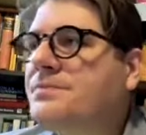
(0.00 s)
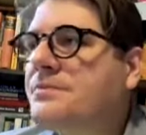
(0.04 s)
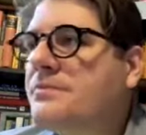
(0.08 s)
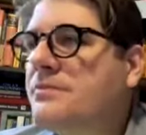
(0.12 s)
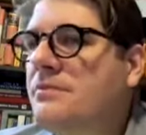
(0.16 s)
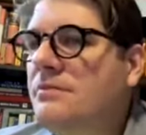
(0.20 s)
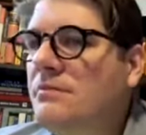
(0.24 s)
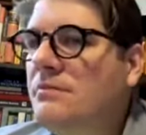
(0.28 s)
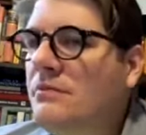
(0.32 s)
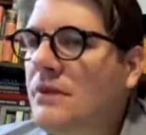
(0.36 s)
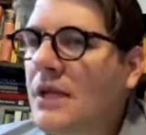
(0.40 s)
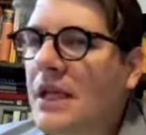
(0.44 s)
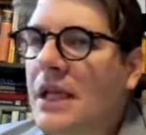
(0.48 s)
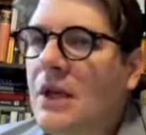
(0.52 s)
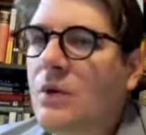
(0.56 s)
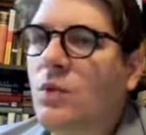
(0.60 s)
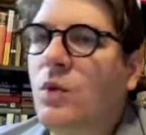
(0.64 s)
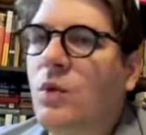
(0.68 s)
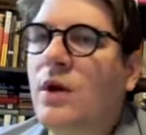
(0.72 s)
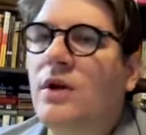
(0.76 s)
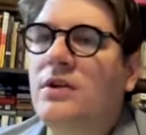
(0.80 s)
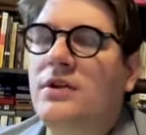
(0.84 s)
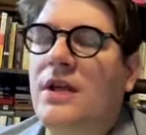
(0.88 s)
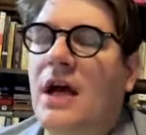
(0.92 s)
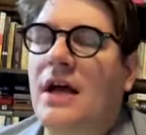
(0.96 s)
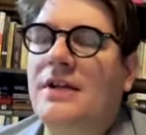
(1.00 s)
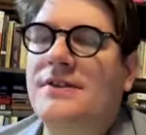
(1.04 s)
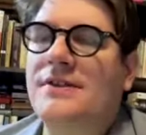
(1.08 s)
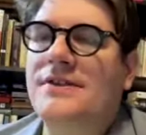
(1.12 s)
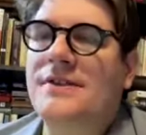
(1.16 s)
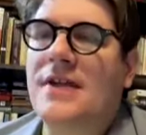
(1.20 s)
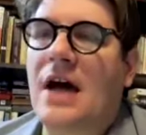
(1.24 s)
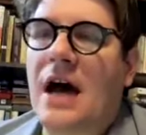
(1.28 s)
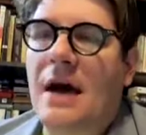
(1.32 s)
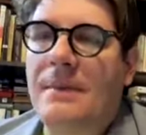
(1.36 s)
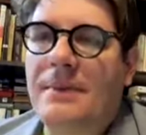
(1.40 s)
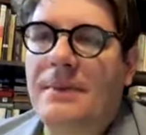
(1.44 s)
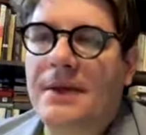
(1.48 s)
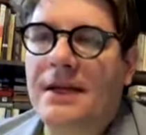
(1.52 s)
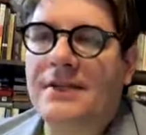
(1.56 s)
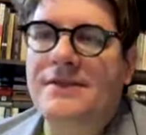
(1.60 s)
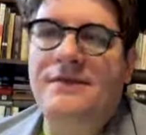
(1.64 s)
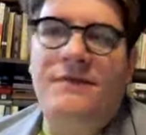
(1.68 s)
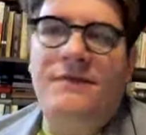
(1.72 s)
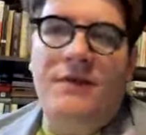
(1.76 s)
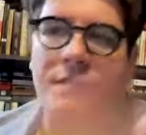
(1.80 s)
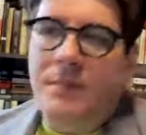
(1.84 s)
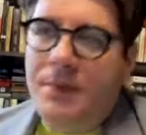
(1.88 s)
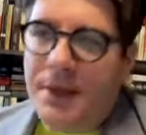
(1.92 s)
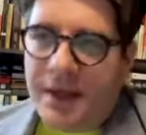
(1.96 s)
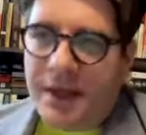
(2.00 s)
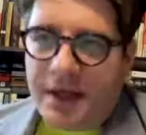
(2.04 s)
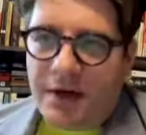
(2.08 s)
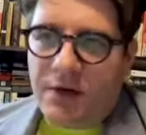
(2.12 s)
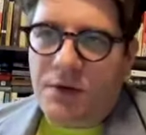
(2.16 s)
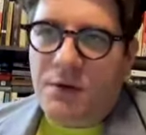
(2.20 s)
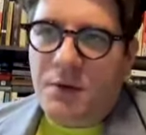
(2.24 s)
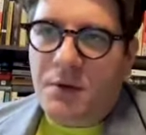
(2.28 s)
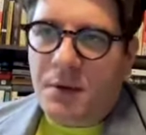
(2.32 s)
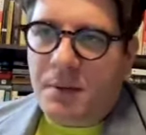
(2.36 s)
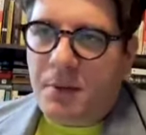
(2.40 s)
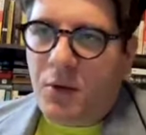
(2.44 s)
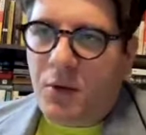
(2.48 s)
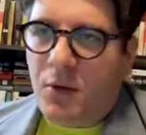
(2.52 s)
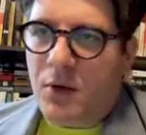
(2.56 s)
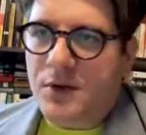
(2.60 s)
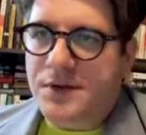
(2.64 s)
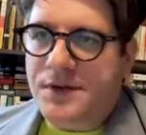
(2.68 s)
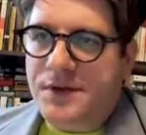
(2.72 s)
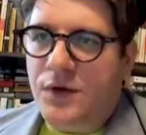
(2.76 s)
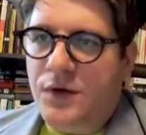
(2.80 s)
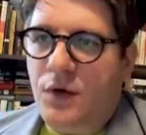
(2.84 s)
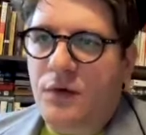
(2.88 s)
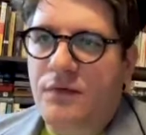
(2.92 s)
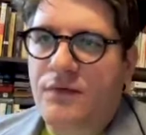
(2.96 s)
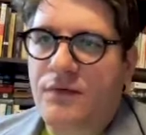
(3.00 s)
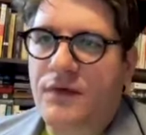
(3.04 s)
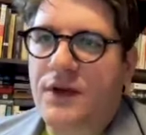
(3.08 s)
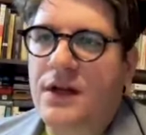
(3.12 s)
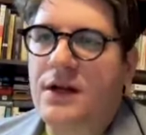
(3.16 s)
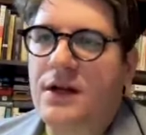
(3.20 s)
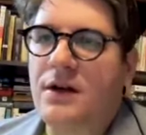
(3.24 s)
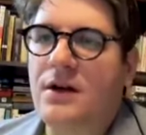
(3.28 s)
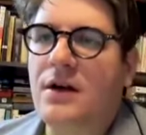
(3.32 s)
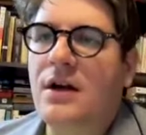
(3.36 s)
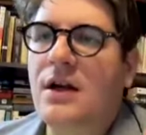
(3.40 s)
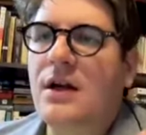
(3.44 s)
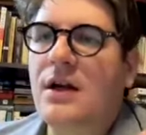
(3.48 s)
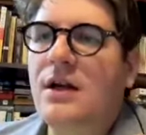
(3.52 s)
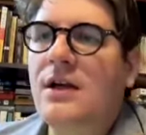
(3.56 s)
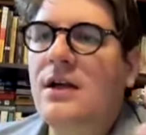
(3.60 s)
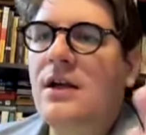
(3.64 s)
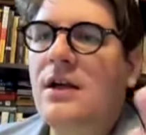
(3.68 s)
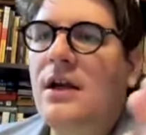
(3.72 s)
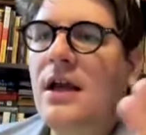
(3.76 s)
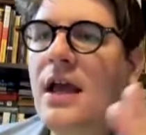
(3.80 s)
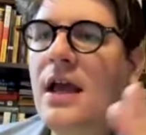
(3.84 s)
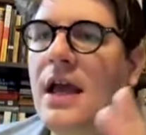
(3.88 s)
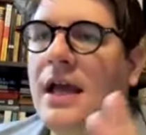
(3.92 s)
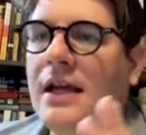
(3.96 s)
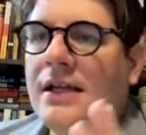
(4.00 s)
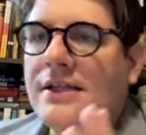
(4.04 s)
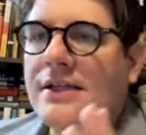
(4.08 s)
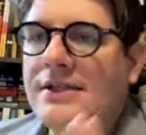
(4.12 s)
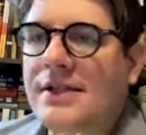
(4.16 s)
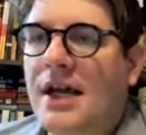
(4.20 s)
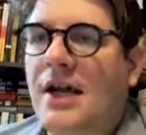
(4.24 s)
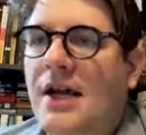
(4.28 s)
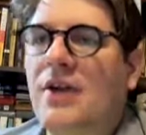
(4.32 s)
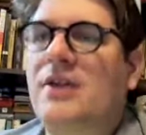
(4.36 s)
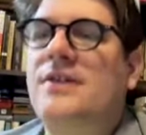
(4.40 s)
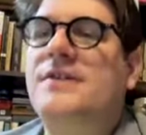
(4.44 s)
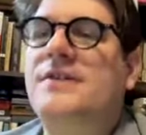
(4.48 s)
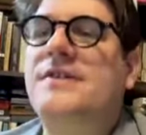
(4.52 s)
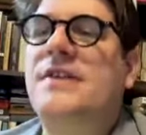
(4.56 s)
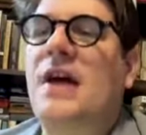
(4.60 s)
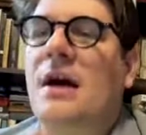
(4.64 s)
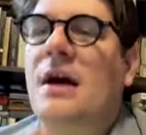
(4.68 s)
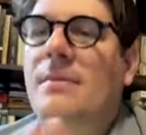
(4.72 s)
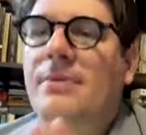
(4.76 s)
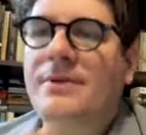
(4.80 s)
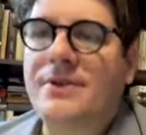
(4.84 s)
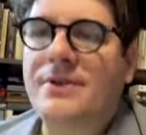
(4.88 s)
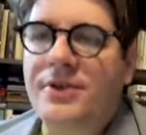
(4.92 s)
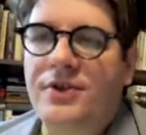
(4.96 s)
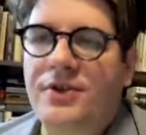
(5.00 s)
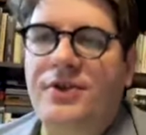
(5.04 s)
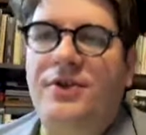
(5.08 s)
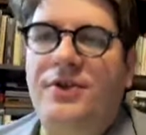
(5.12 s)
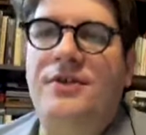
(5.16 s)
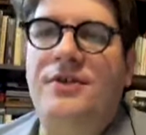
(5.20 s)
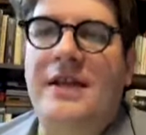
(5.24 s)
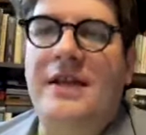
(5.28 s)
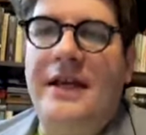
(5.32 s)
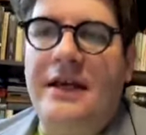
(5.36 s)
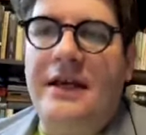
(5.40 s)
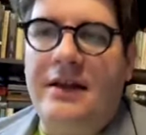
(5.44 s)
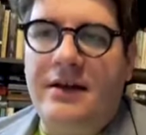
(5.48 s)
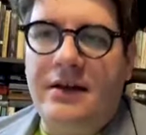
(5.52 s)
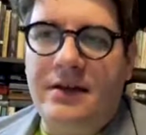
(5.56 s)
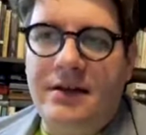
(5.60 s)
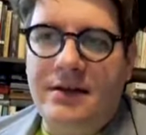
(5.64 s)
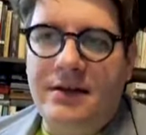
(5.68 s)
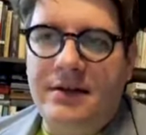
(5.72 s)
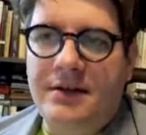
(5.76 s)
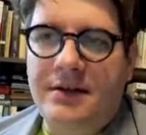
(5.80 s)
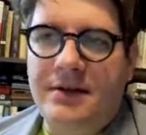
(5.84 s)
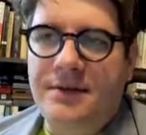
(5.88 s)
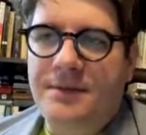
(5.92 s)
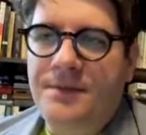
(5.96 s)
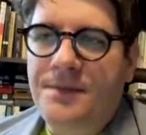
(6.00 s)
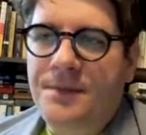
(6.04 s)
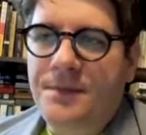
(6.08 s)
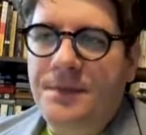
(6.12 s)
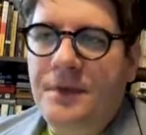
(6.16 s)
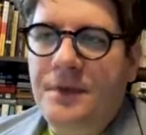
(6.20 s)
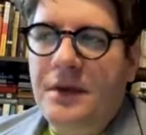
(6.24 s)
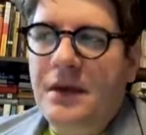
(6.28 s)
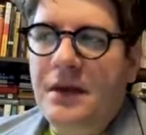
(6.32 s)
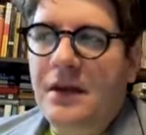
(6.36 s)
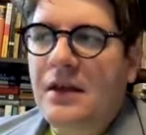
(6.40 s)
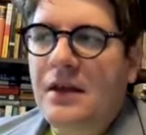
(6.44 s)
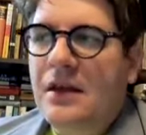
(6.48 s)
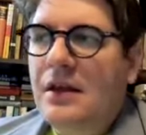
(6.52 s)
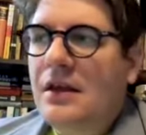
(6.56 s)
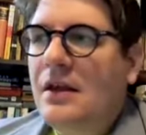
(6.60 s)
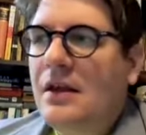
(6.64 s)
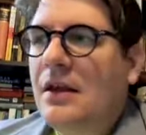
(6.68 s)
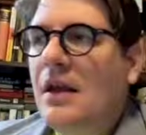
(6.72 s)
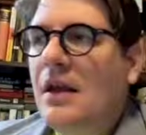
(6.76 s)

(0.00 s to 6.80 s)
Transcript: he will not stop he doesn't feel pity or remorse or fear and he's not going to stop until you're dead yeah.